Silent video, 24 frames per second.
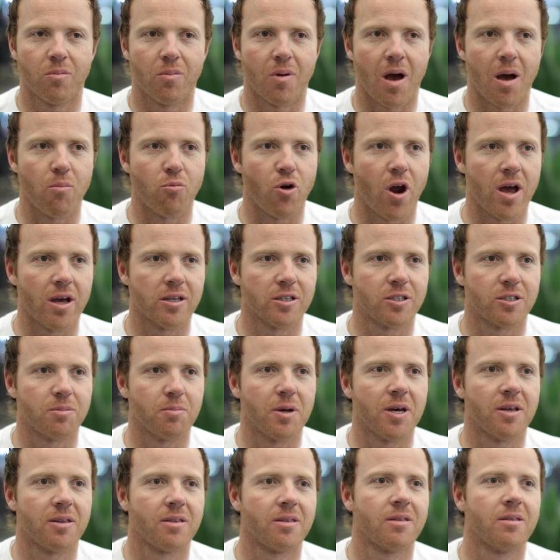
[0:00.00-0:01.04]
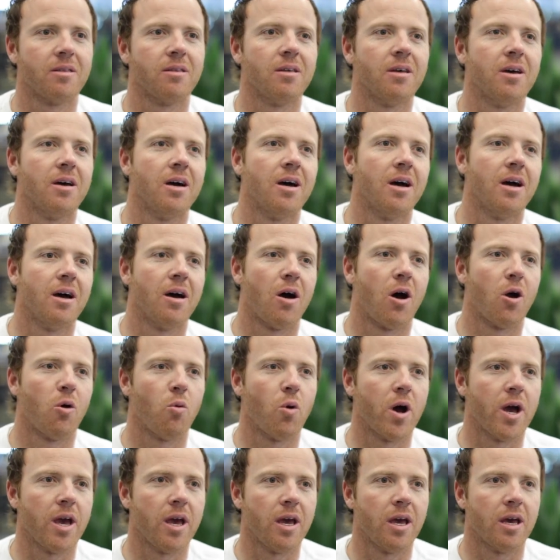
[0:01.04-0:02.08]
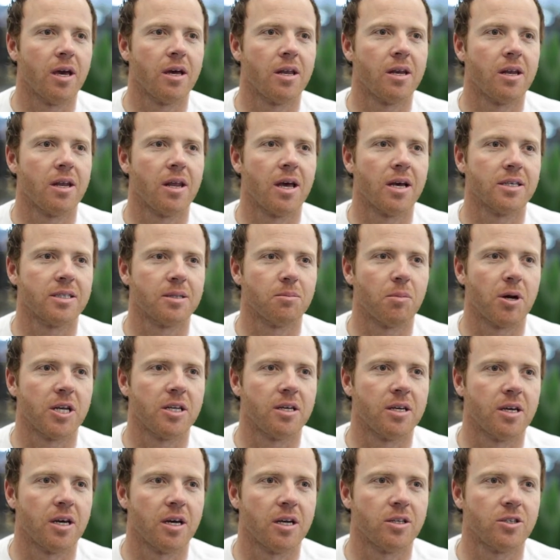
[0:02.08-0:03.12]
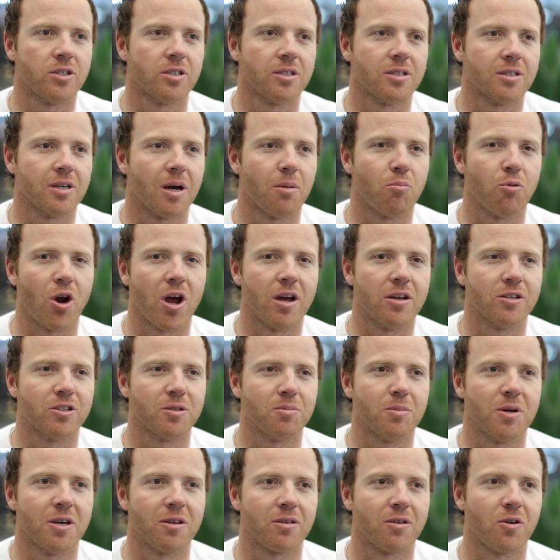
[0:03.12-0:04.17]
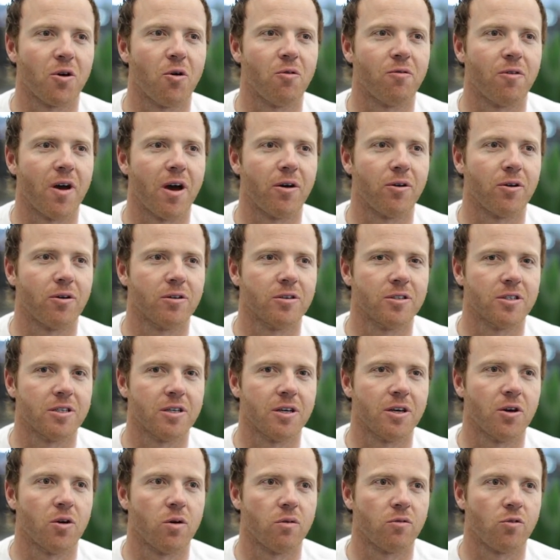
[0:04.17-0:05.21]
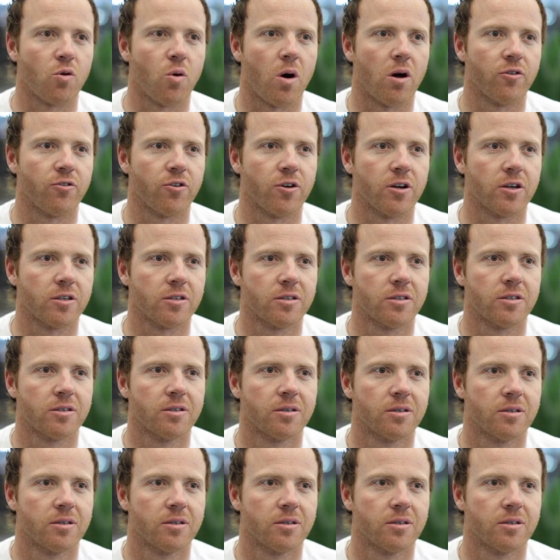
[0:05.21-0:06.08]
I'm Ryan Smith, R-Y-A-N, S-M-I-T-H. I'm Ryan Smith, co-founder and CEO of Qualtrics.